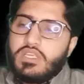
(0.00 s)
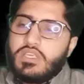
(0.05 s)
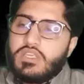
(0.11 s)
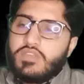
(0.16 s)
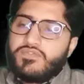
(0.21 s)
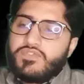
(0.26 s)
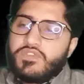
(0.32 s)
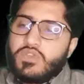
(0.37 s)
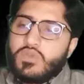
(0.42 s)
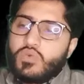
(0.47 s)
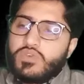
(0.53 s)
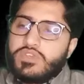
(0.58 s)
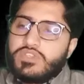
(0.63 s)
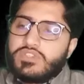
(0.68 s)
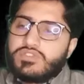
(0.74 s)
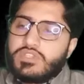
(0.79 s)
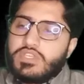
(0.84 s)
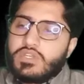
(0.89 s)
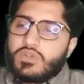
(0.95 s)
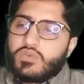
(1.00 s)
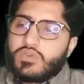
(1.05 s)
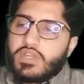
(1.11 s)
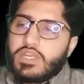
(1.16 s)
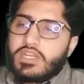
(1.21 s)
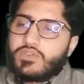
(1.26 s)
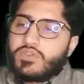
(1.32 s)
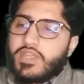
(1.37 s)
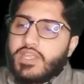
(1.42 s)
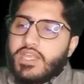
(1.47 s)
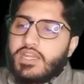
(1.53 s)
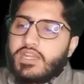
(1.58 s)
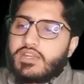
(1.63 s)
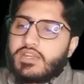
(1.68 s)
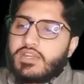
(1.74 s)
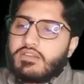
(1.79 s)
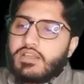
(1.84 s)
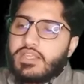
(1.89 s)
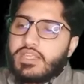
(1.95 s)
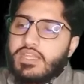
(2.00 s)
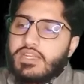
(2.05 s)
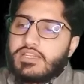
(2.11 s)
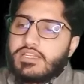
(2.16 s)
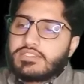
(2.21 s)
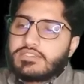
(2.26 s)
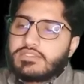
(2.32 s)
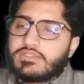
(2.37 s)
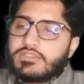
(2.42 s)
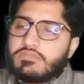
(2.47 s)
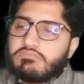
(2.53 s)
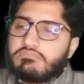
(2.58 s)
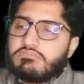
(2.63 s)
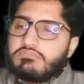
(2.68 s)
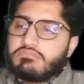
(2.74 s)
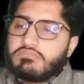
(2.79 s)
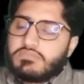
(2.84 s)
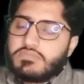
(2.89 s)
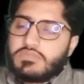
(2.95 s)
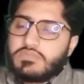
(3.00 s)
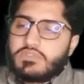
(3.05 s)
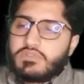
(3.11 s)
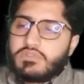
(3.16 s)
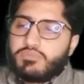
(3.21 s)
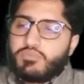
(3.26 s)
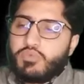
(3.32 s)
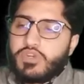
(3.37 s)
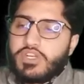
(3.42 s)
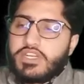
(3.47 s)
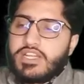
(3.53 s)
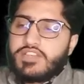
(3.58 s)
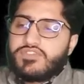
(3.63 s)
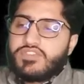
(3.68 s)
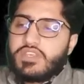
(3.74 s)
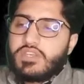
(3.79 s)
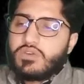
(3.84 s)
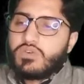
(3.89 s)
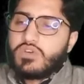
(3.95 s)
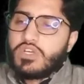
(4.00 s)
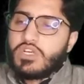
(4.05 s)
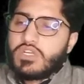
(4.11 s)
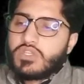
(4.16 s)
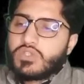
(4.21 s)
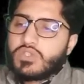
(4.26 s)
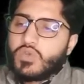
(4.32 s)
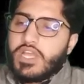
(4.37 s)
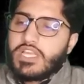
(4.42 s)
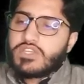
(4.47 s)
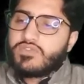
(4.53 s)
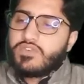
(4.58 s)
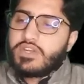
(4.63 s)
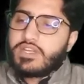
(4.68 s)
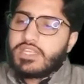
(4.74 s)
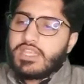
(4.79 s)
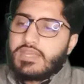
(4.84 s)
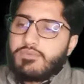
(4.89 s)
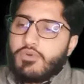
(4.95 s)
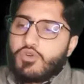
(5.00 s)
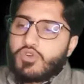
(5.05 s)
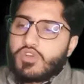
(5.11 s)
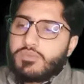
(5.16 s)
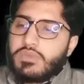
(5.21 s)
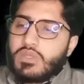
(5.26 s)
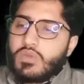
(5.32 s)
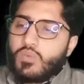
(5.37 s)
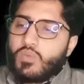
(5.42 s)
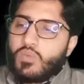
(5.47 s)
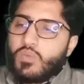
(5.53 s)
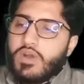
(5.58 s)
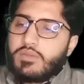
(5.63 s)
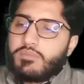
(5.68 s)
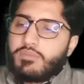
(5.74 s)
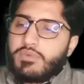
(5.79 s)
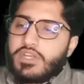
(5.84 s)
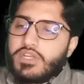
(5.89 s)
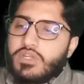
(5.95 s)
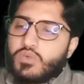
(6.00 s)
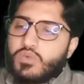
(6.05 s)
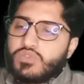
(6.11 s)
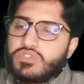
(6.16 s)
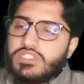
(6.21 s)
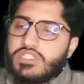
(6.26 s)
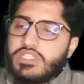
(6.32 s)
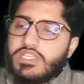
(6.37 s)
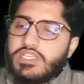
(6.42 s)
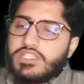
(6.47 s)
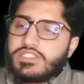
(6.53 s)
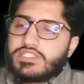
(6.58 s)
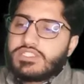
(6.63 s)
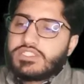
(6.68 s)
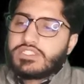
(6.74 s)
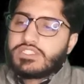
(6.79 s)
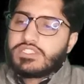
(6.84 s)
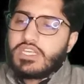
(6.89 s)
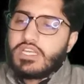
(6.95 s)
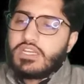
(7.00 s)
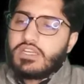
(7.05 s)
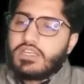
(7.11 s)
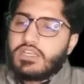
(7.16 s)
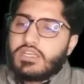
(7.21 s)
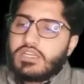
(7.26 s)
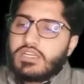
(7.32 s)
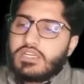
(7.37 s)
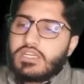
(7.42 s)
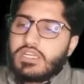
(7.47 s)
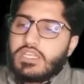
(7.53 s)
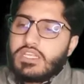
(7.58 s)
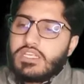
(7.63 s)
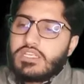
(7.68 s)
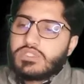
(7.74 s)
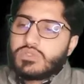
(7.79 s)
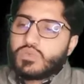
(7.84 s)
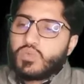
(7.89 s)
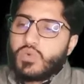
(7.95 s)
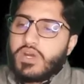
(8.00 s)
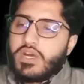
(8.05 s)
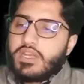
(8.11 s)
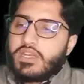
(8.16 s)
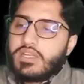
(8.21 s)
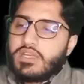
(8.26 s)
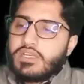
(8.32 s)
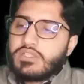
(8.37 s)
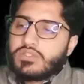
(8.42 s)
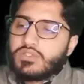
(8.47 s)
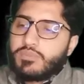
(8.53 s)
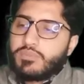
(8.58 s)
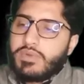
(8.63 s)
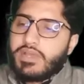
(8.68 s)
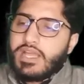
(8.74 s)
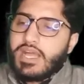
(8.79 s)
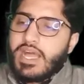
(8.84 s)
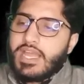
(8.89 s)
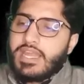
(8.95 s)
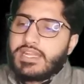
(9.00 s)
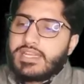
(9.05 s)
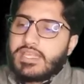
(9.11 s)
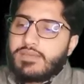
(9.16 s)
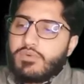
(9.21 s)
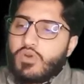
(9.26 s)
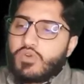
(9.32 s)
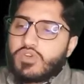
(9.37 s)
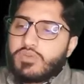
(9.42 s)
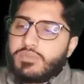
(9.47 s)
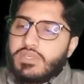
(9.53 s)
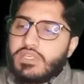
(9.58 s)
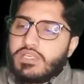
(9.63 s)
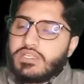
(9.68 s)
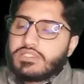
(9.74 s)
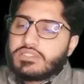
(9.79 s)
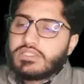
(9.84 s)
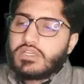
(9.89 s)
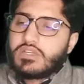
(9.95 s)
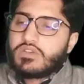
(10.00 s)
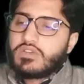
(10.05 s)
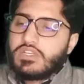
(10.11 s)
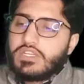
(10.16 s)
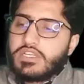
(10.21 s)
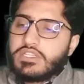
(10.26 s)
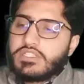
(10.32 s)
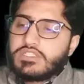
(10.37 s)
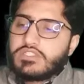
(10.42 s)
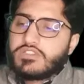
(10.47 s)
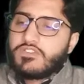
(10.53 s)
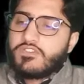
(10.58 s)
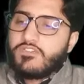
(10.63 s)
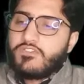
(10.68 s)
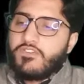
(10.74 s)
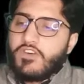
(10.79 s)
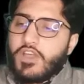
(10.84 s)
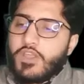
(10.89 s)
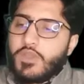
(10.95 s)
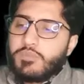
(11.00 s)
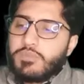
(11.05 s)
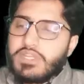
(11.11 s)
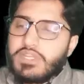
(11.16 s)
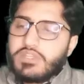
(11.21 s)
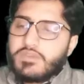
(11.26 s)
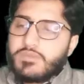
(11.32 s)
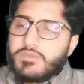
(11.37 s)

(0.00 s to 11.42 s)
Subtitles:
if u is 0, right? So I can just put it as 0. So h1 came out to be 1 by 2. G is 10, t is 1. So my height came out to be, so it is 5 meter.